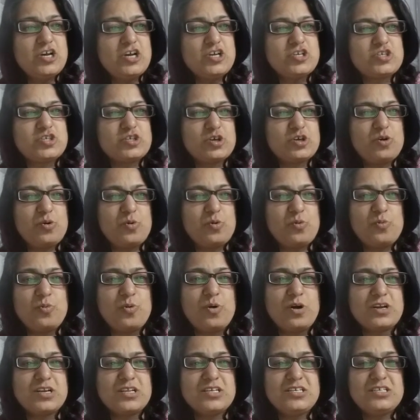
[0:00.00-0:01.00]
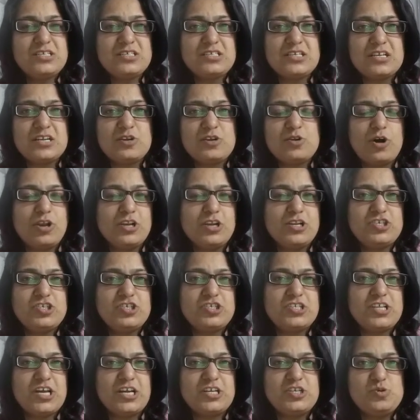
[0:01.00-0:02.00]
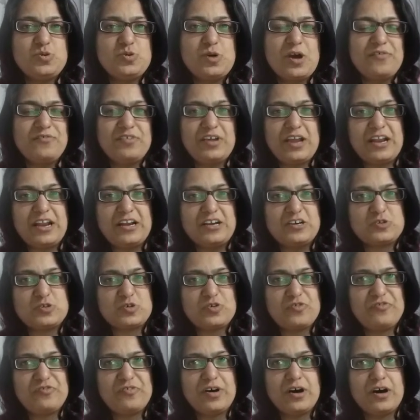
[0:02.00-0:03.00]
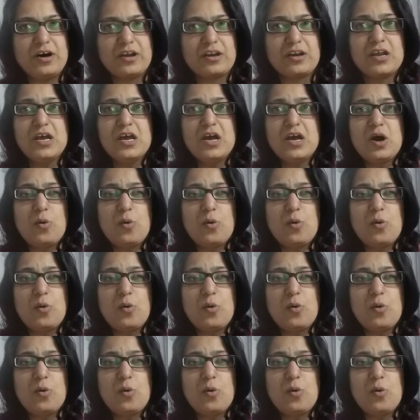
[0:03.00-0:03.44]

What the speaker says: So what is the knowledge that you have gained so far?